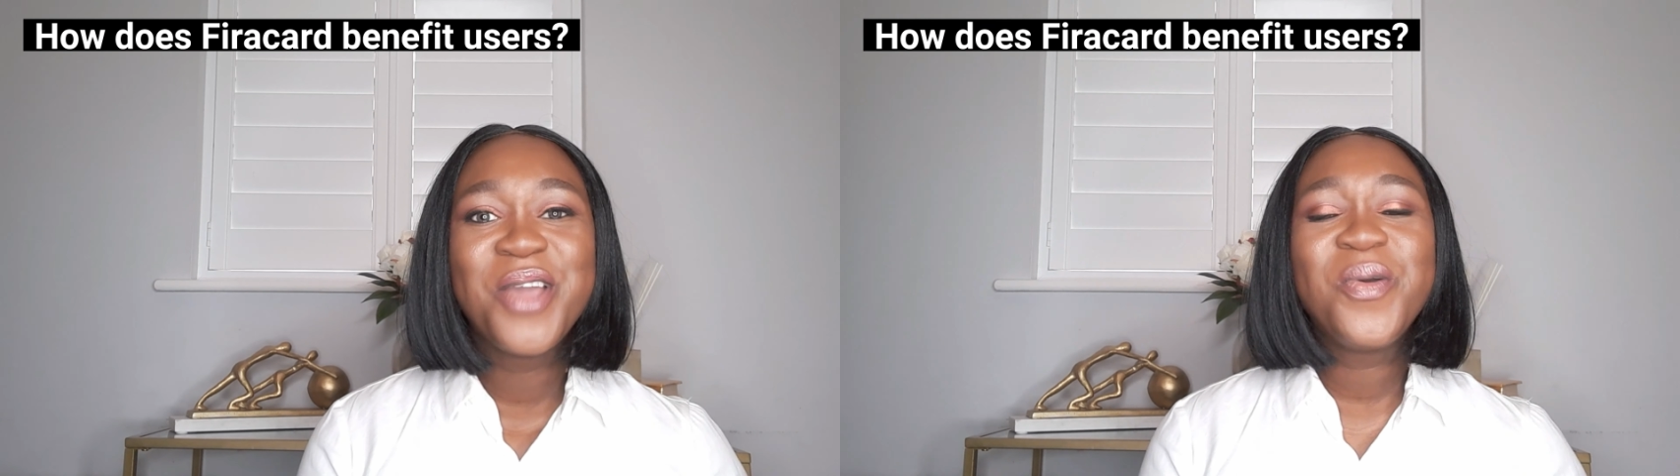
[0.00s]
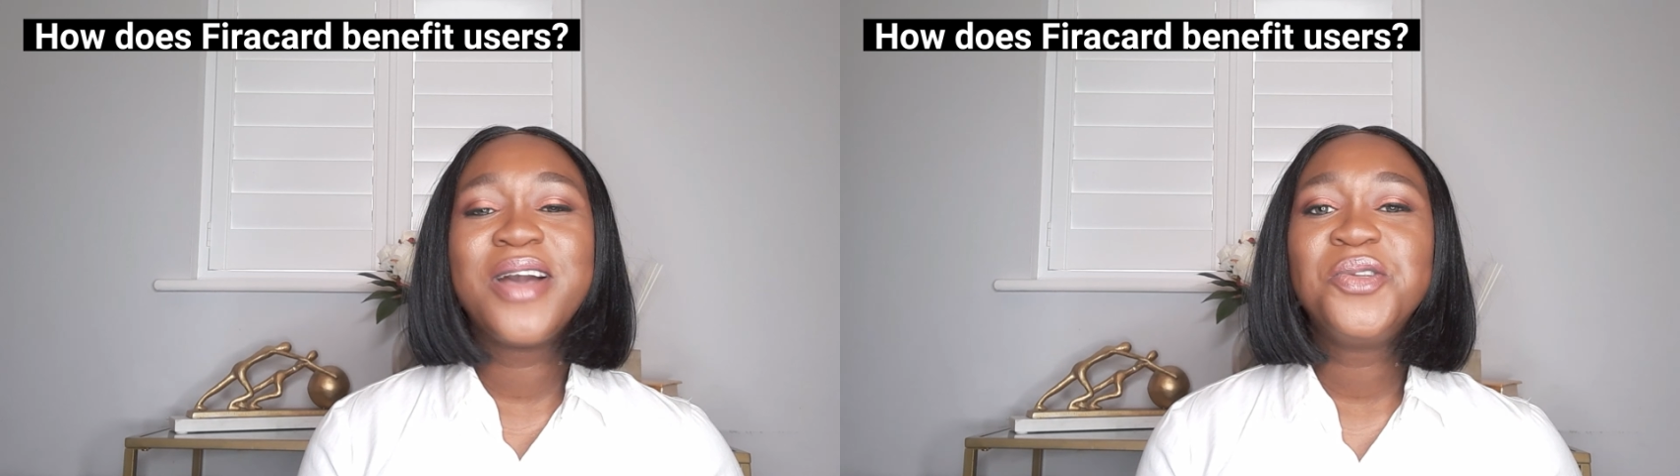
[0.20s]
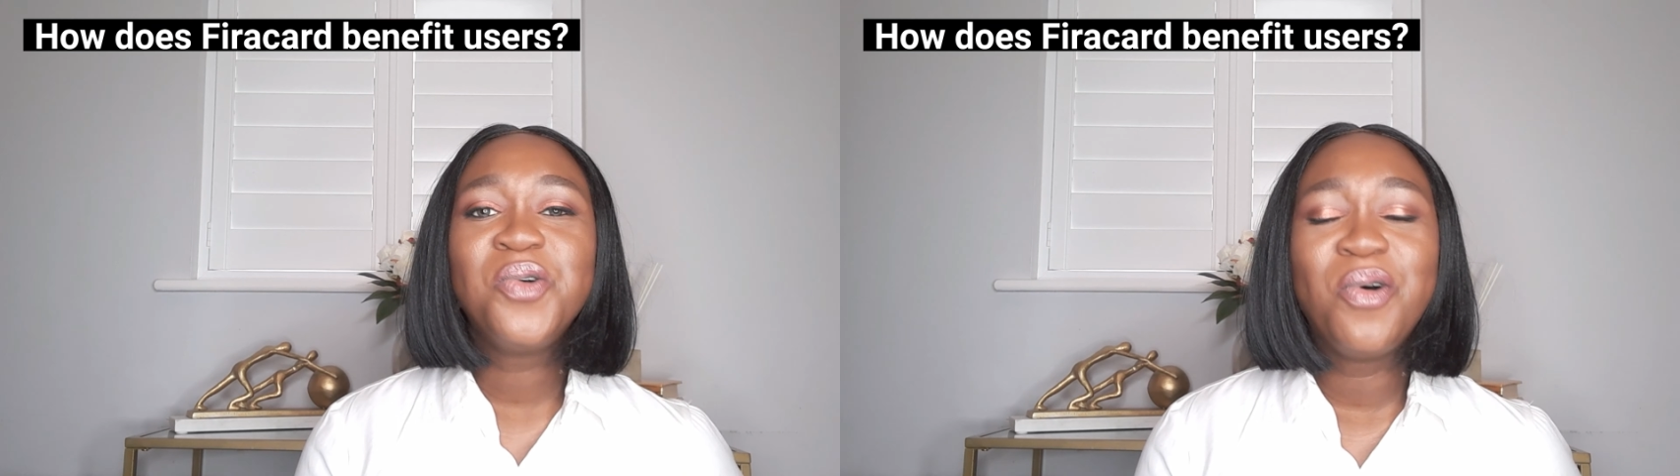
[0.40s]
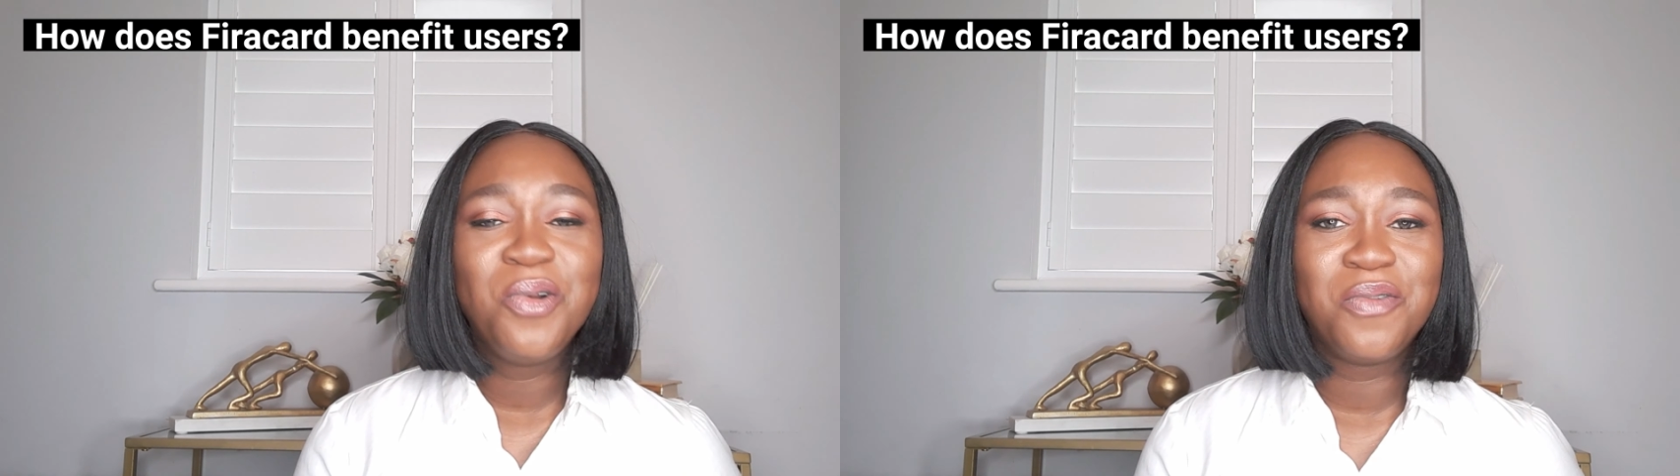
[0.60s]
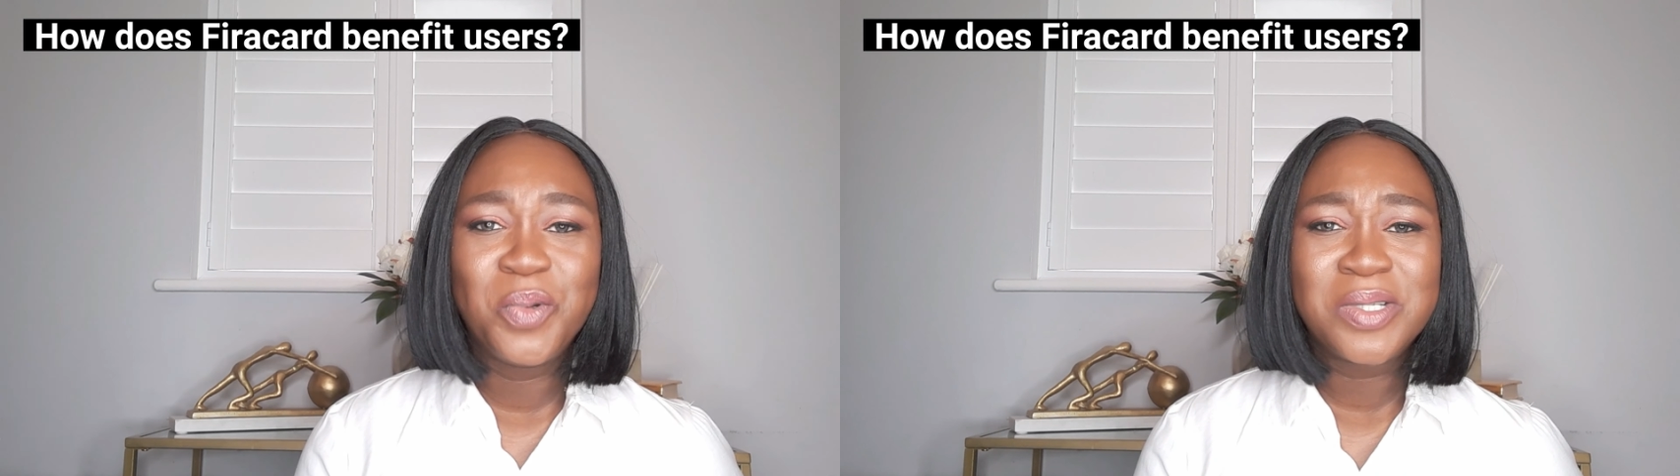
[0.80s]
You can do all
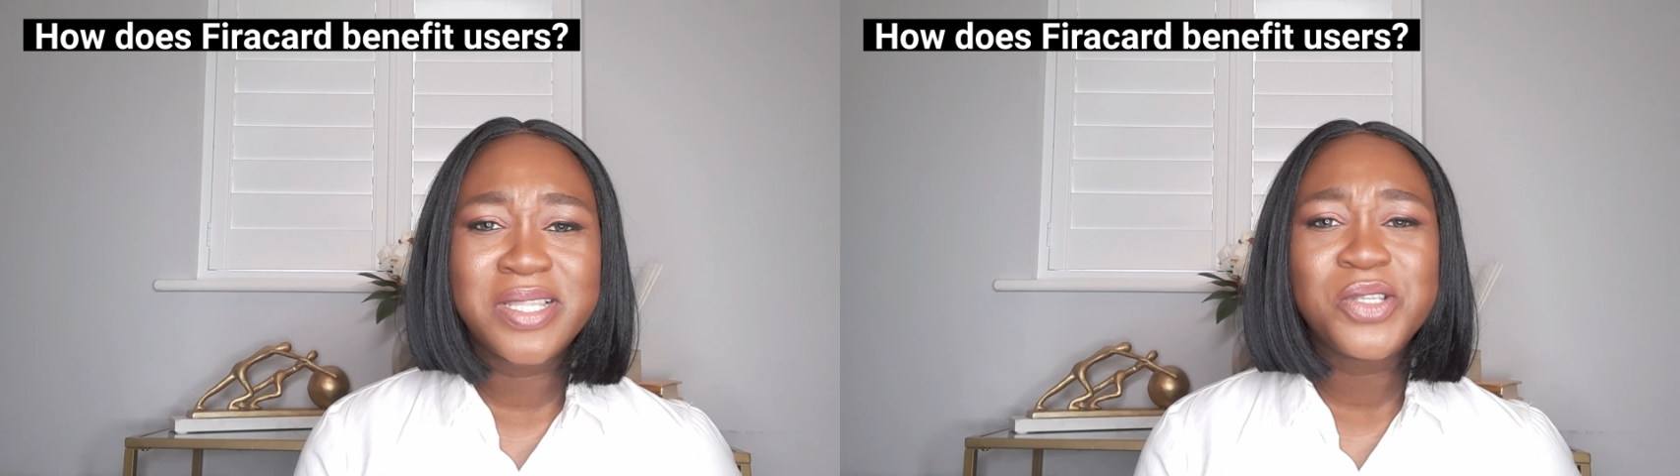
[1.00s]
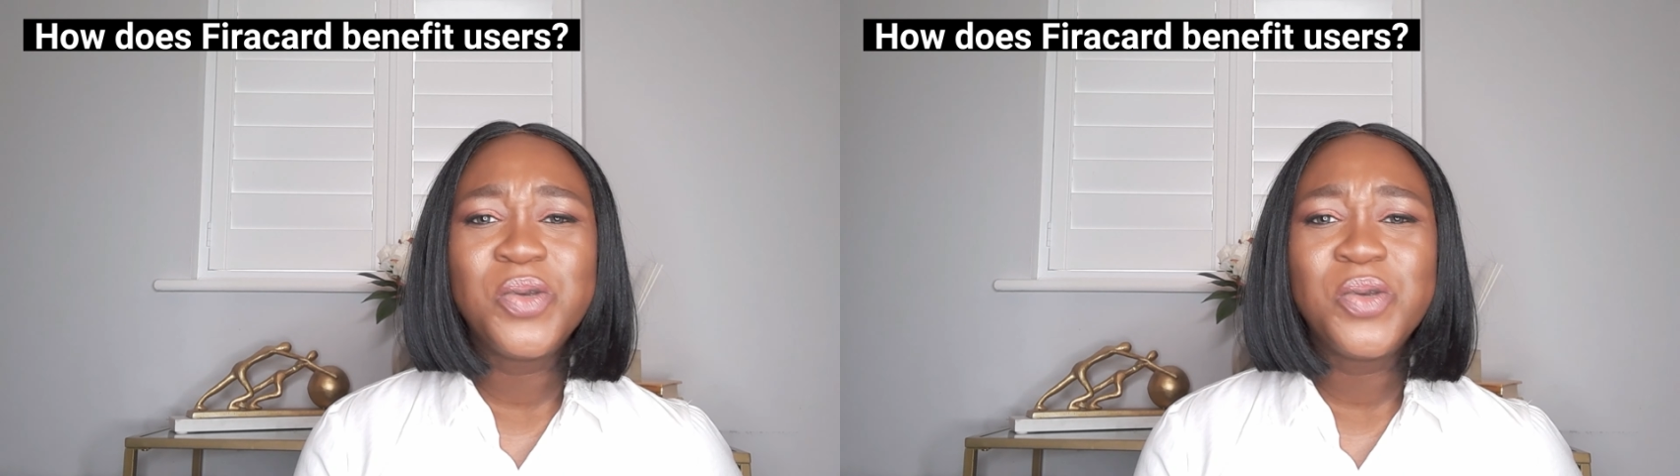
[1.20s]
of those things.